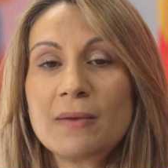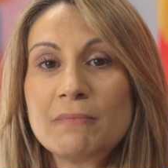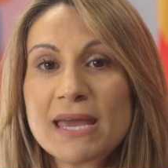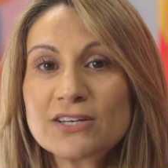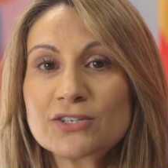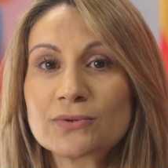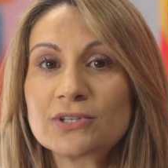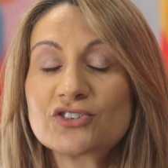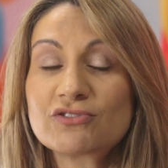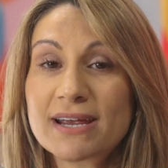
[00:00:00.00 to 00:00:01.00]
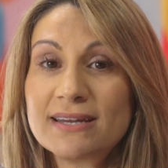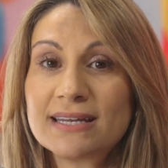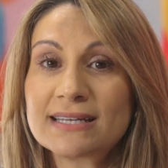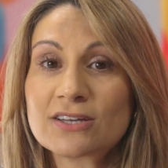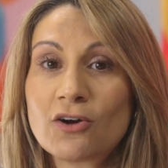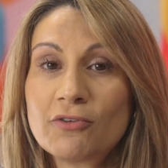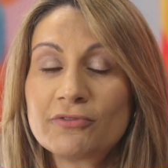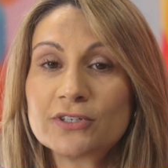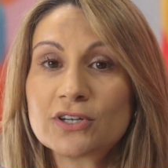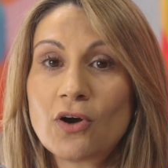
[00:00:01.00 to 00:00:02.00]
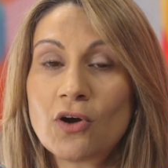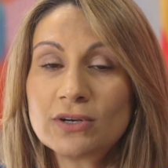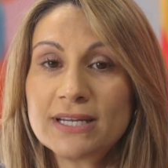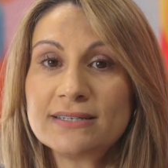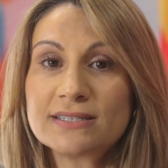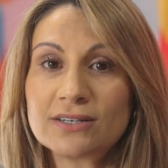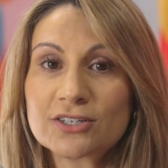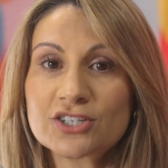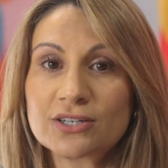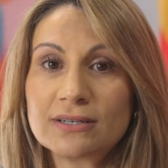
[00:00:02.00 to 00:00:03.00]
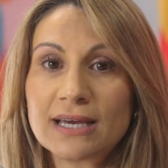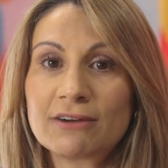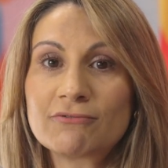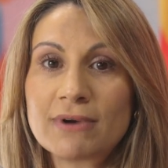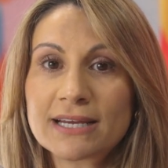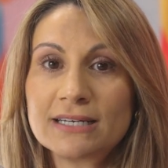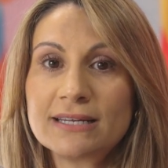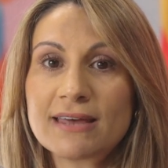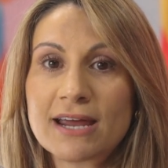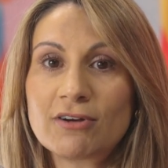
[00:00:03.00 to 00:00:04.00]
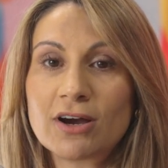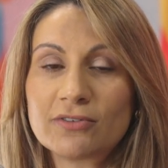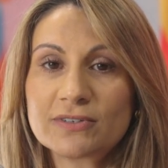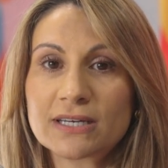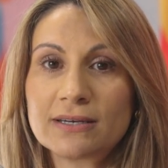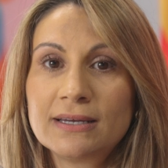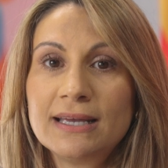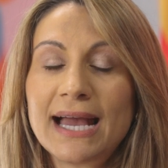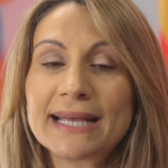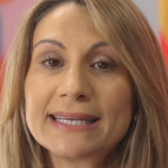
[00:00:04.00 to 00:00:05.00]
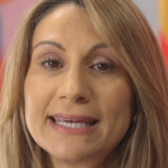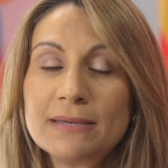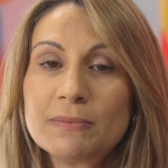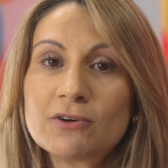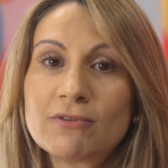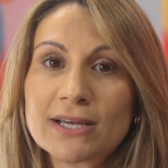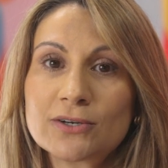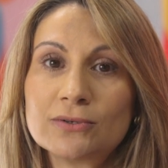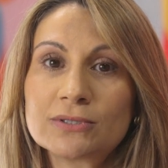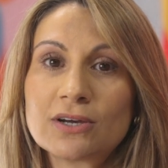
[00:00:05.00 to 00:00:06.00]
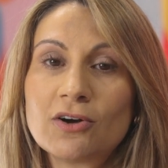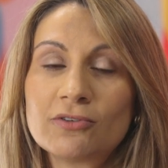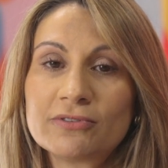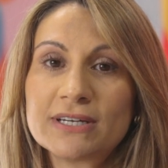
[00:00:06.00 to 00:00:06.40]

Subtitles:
Make sure that training is offered on induction and regularly thereafter, and keep a record of